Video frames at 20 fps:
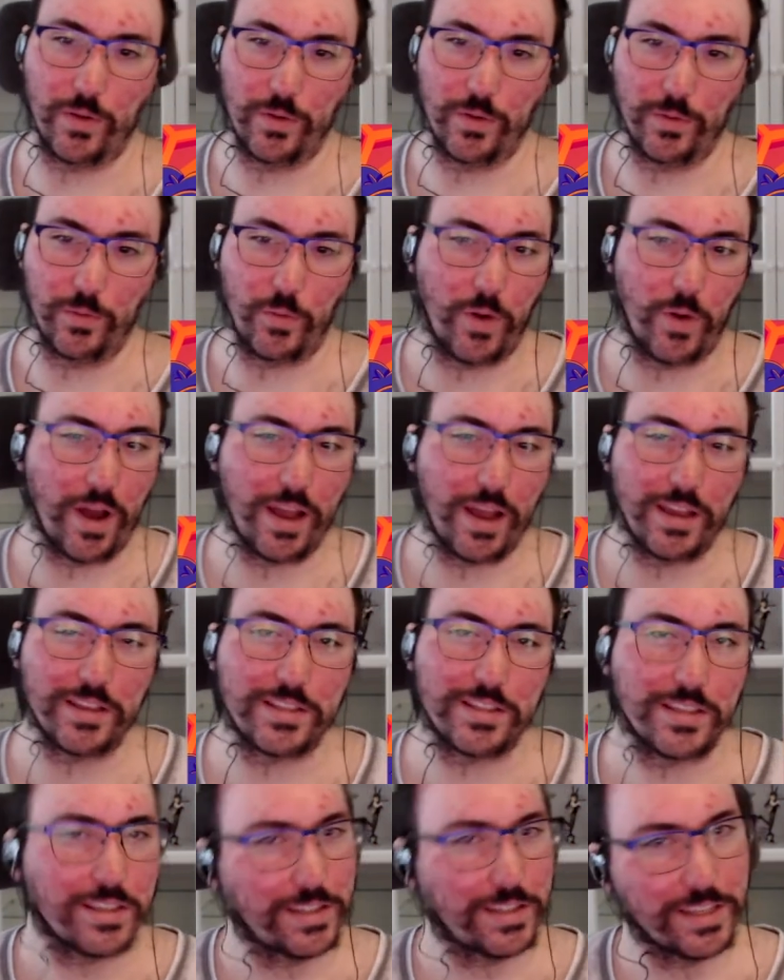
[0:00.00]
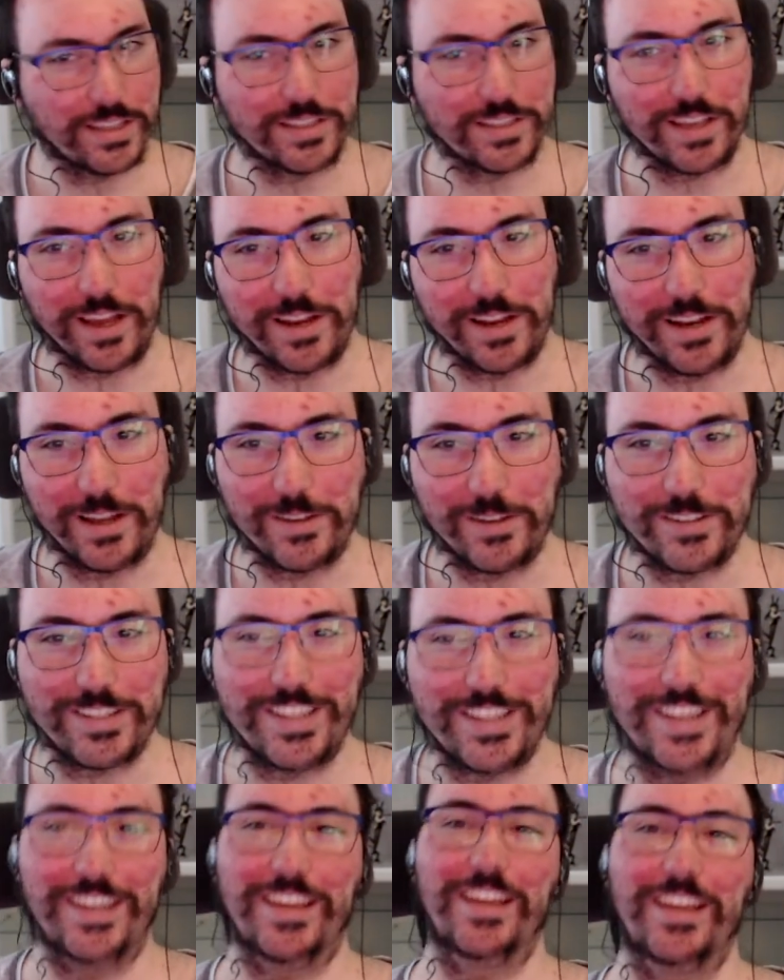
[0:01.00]
Why is this guy now
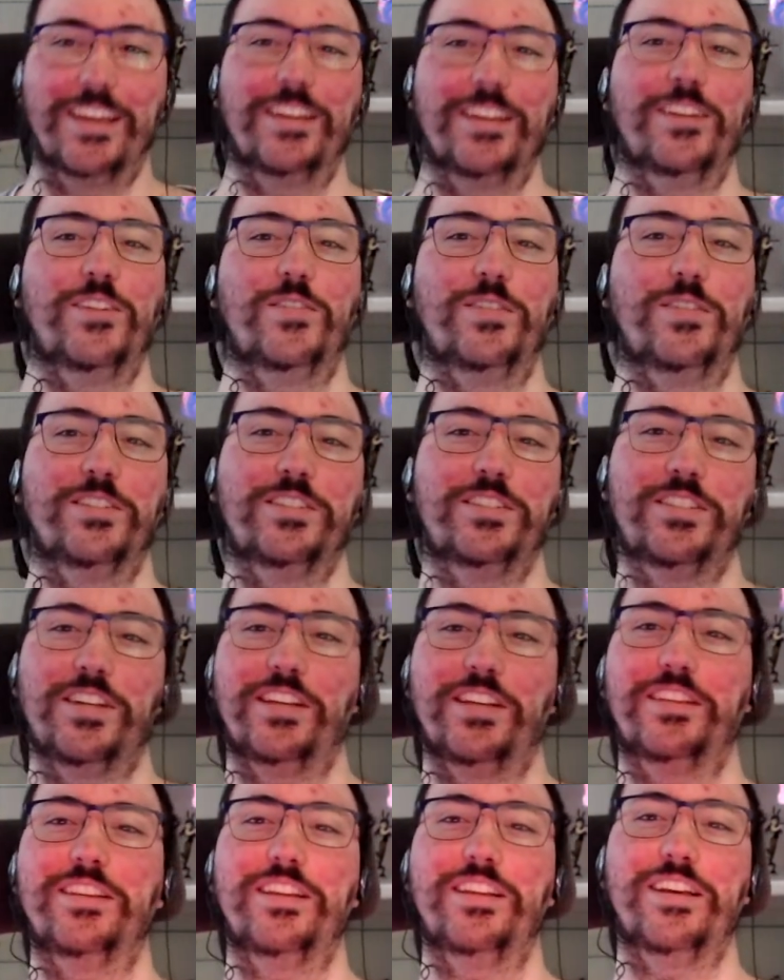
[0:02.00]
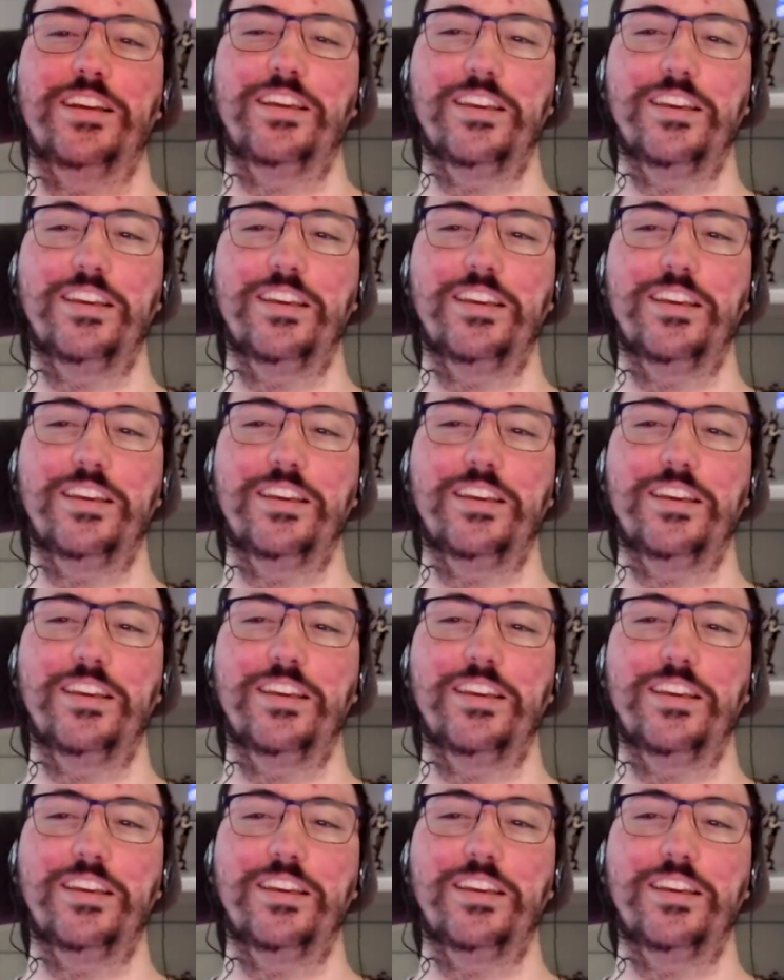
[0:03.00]
singing and doing shit like?